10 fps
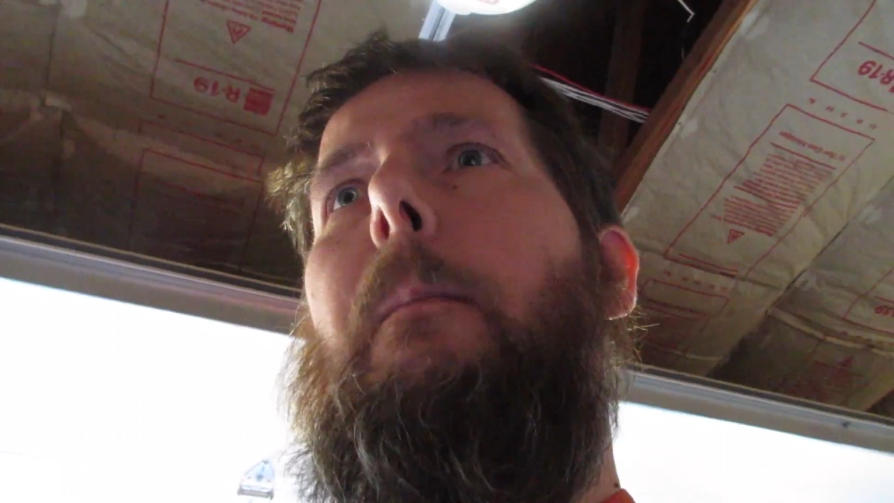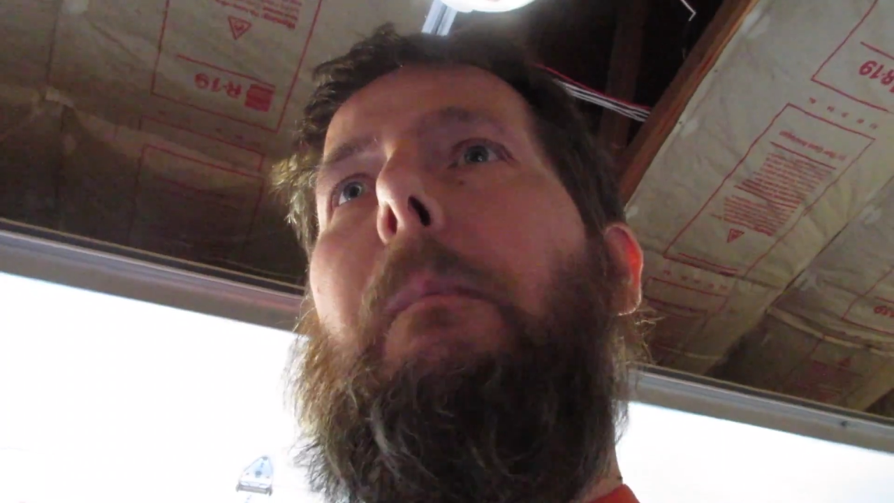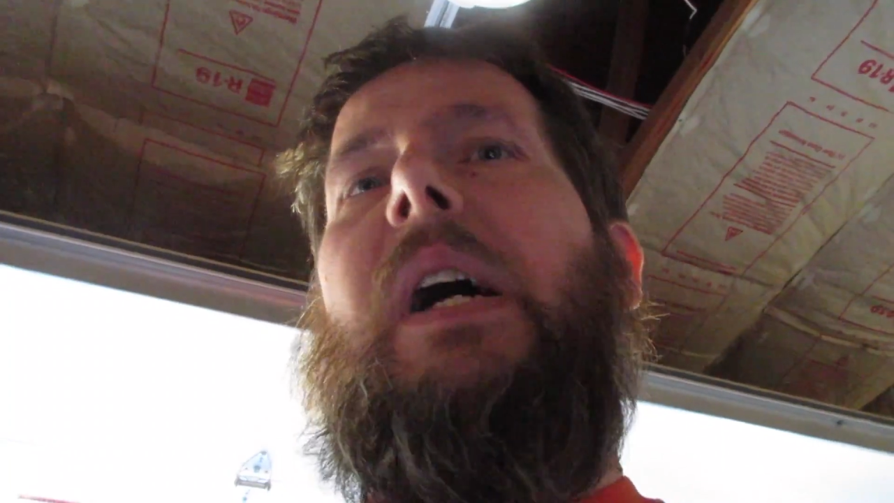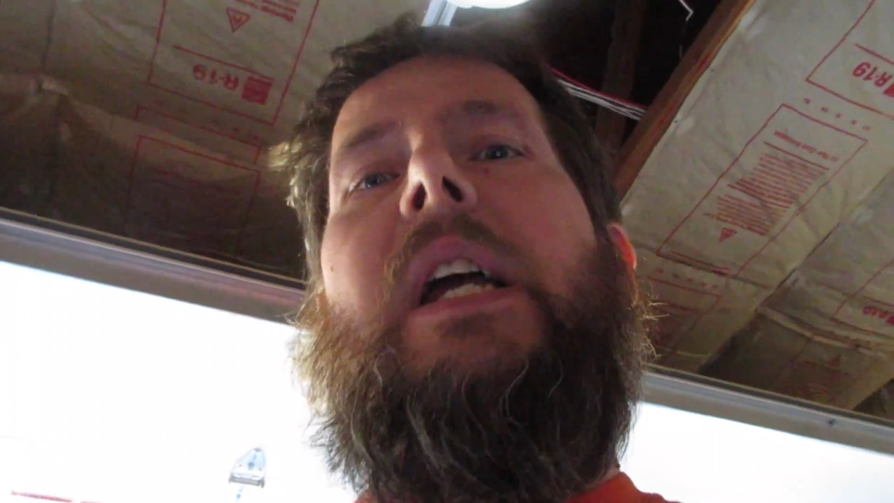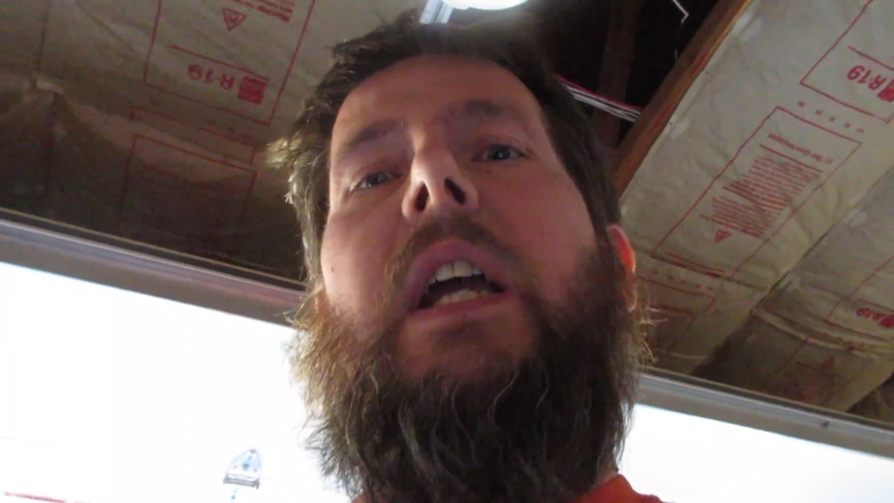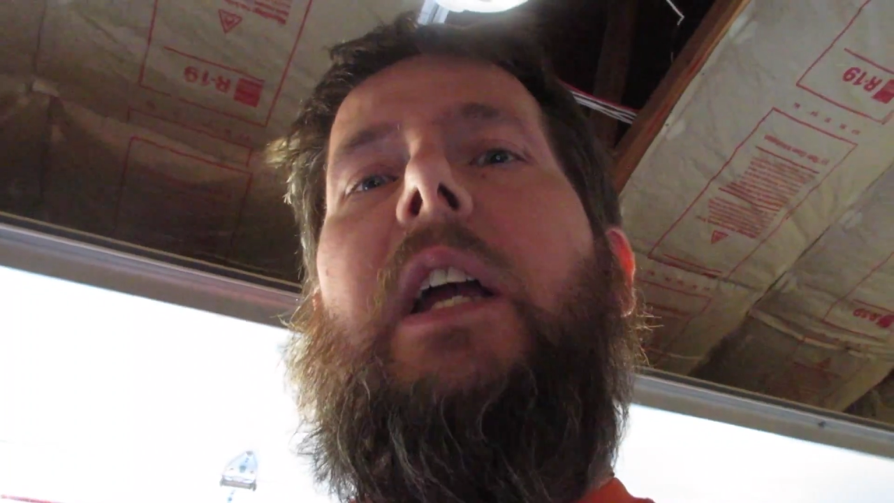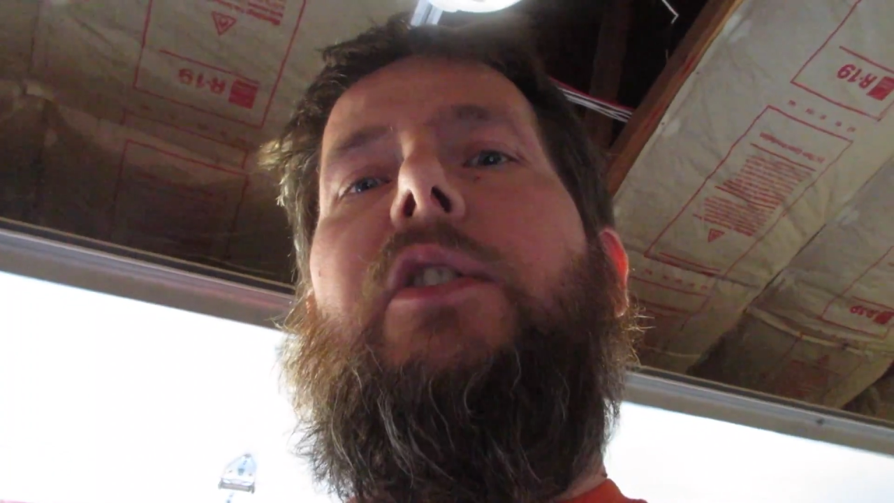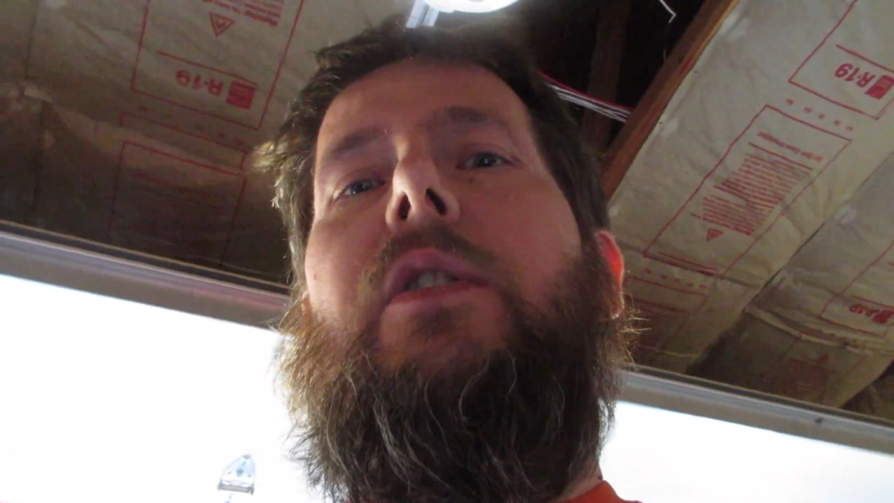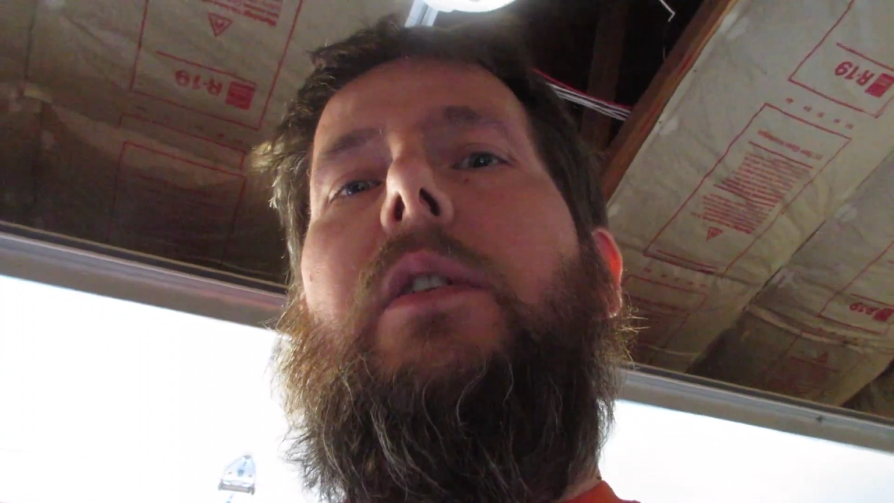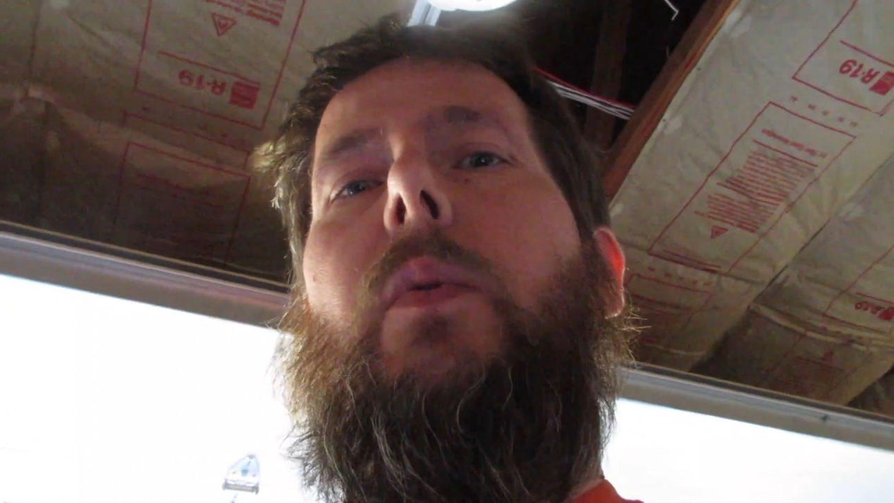buying
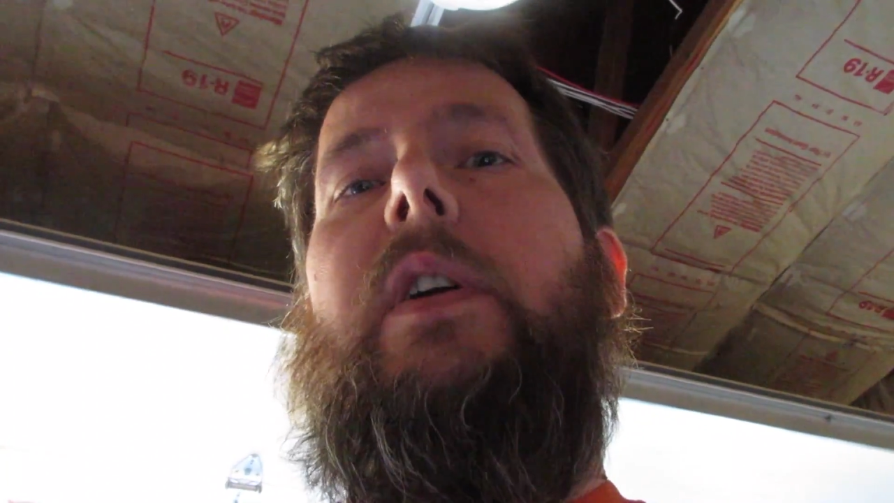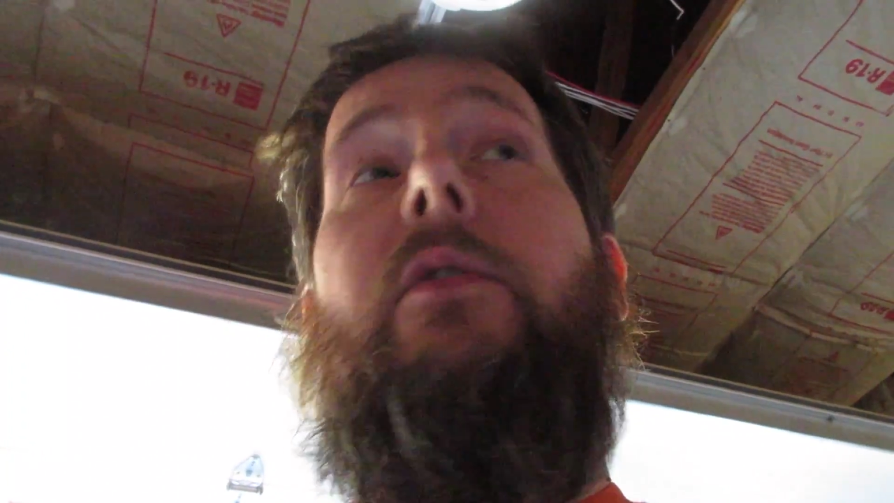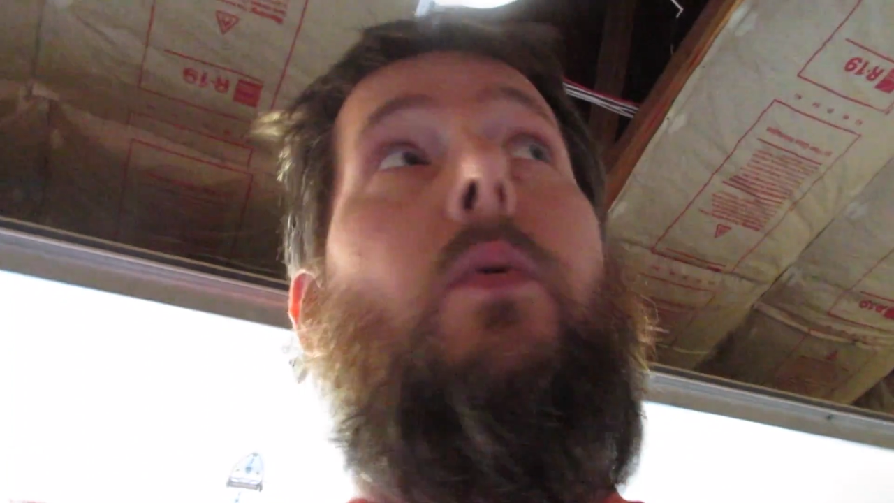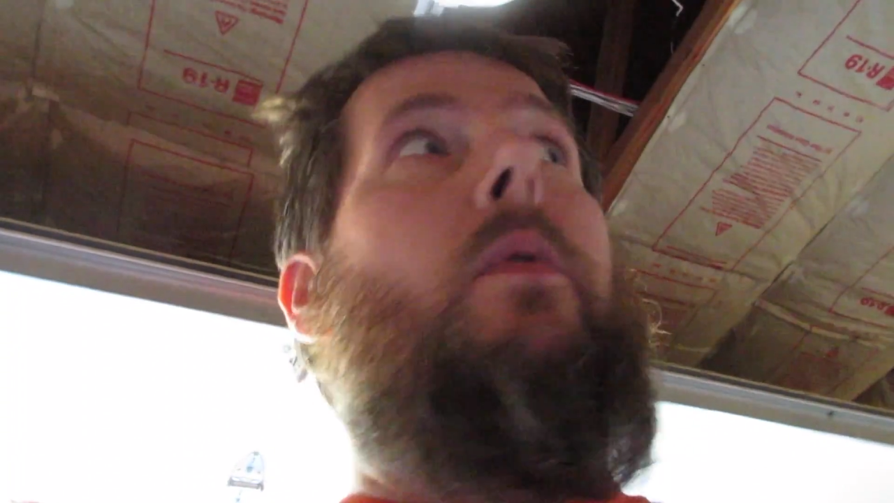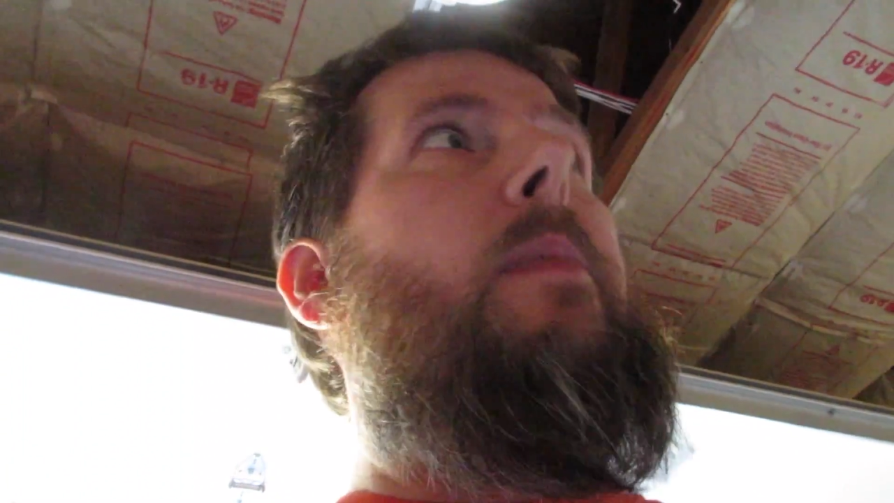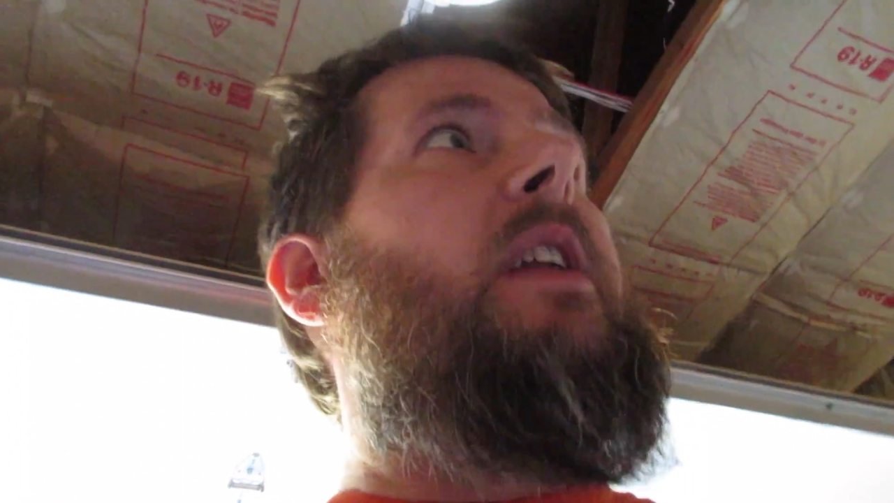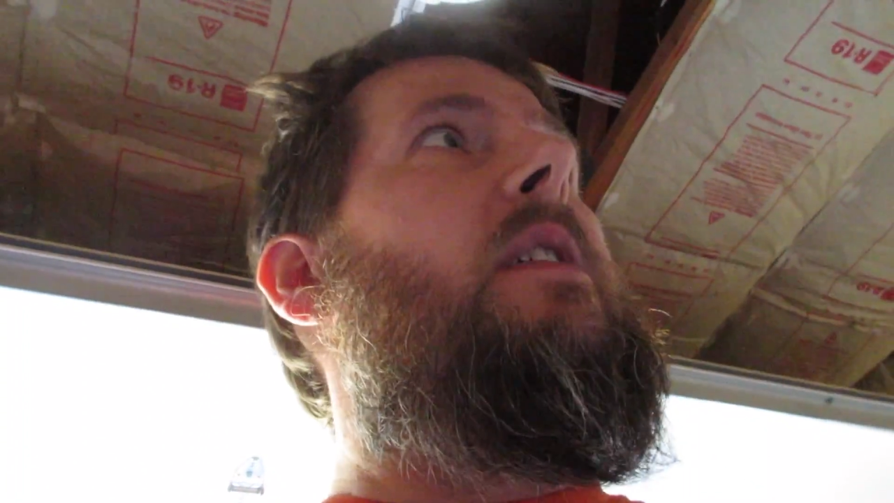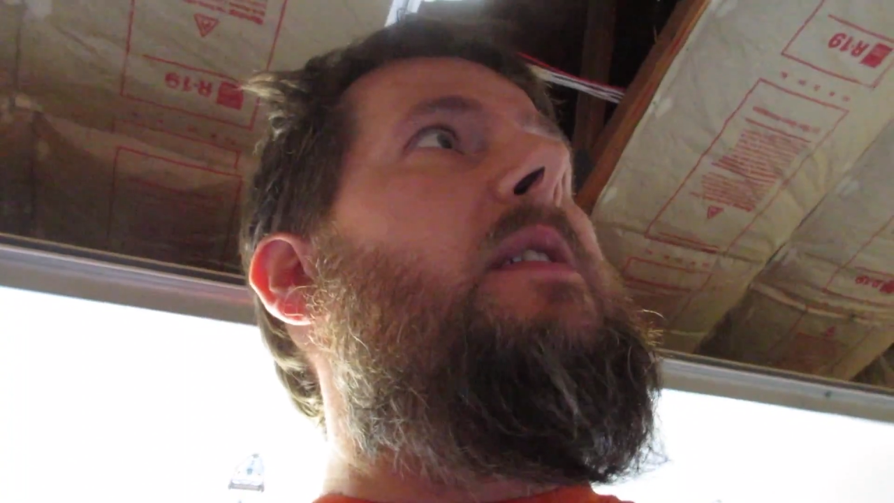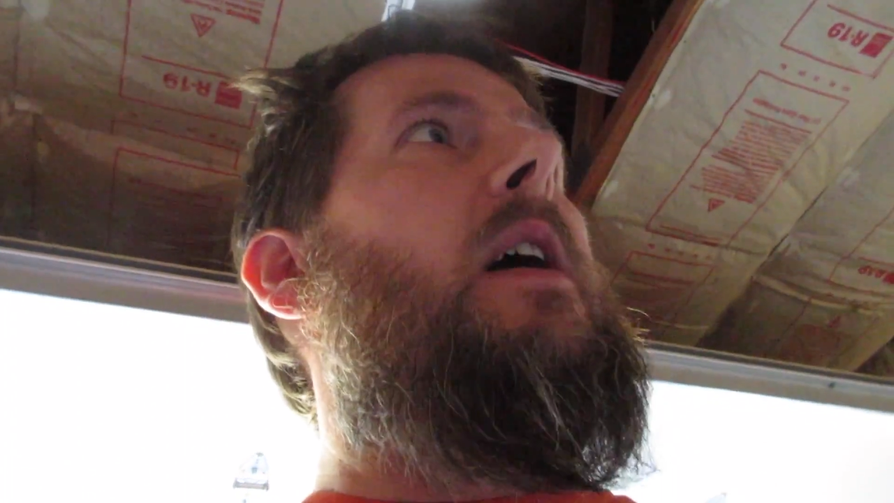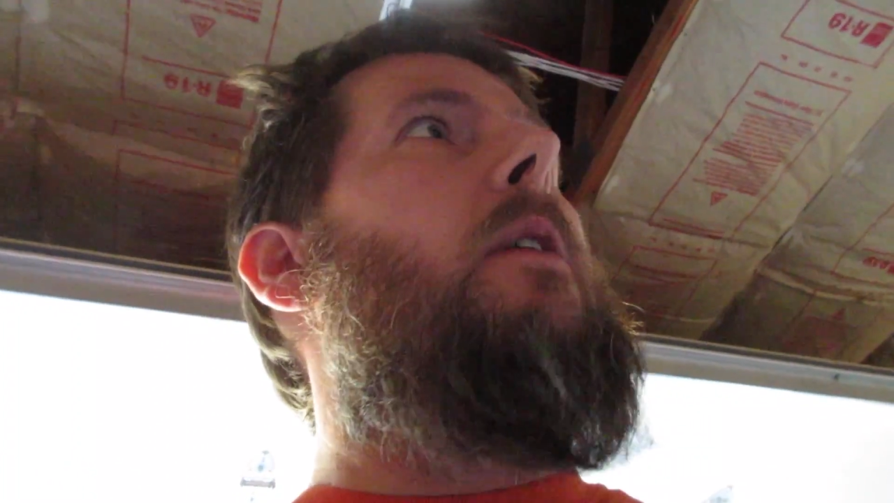agent or whatever when we bought
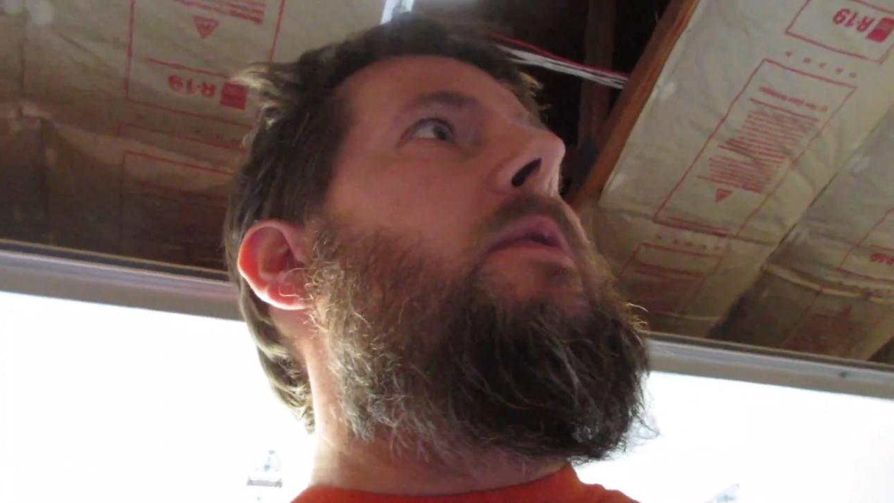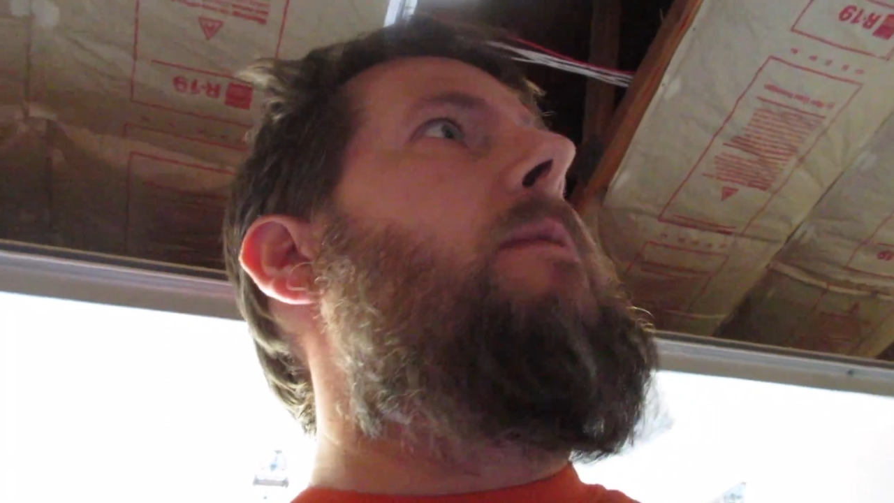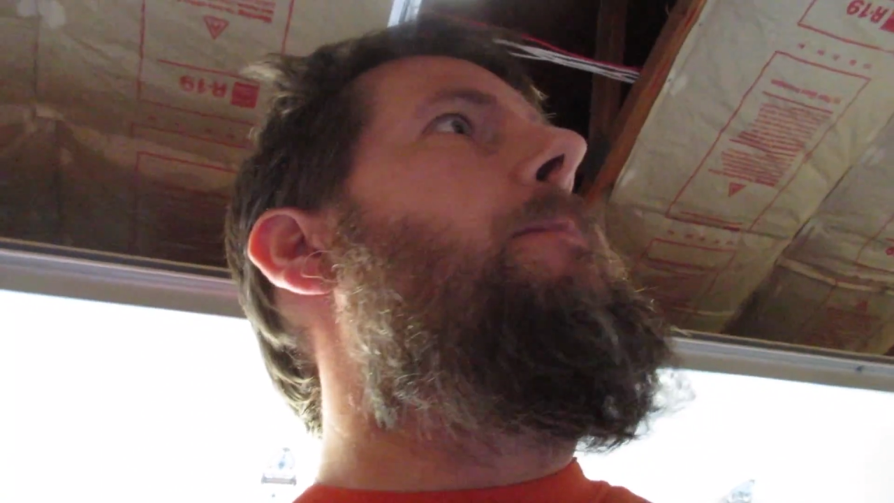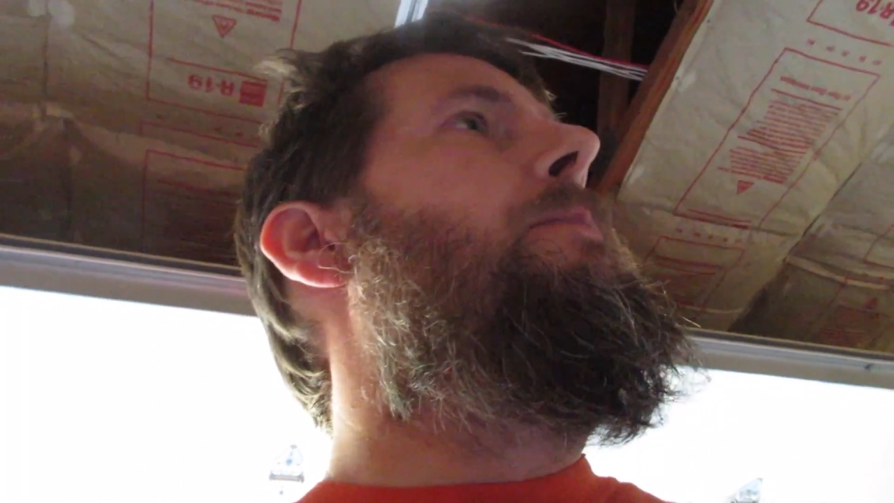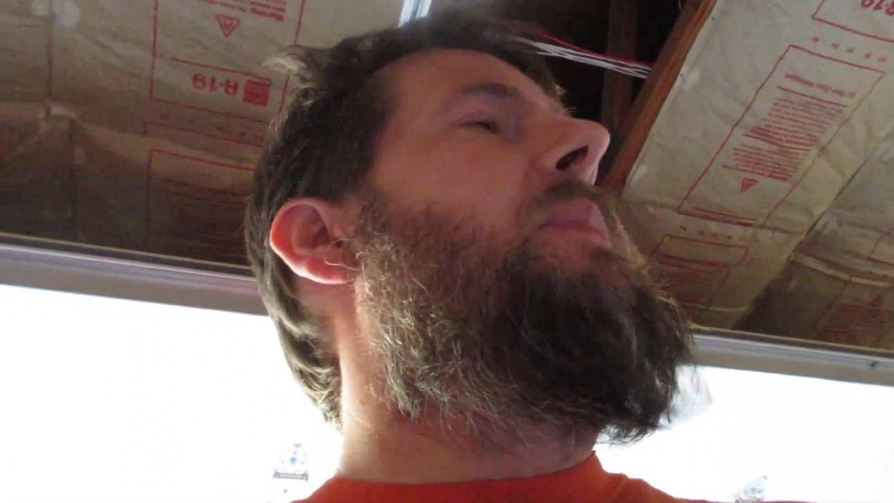this house.